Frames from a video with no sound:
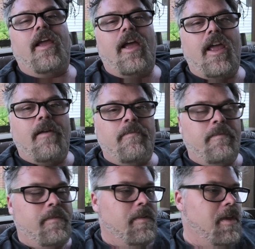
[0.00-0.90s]
I am.
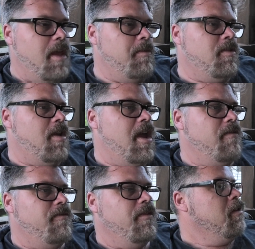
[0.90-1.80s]
Keeping
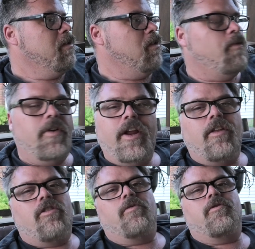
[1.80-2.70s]
safe. Don't forget
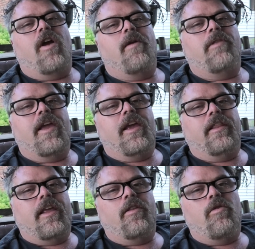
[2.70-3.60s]
to subscribe, like,
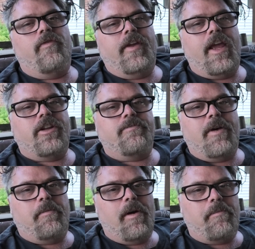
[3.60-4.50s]
hit that notification
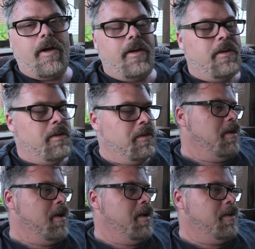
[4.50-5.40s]
bell bar button.
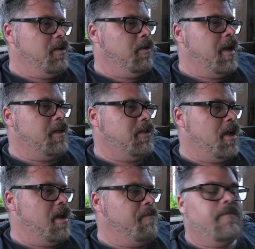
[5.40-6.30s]
And until next
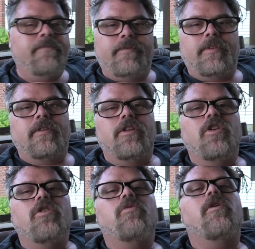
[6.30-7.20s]
time,
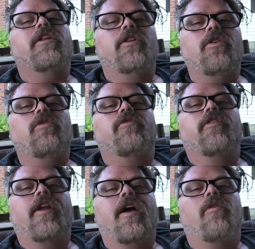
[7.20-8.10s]
you know what to do
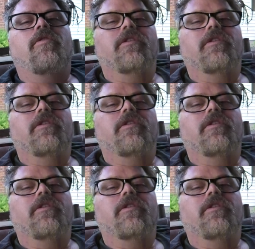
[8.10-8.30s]
for now.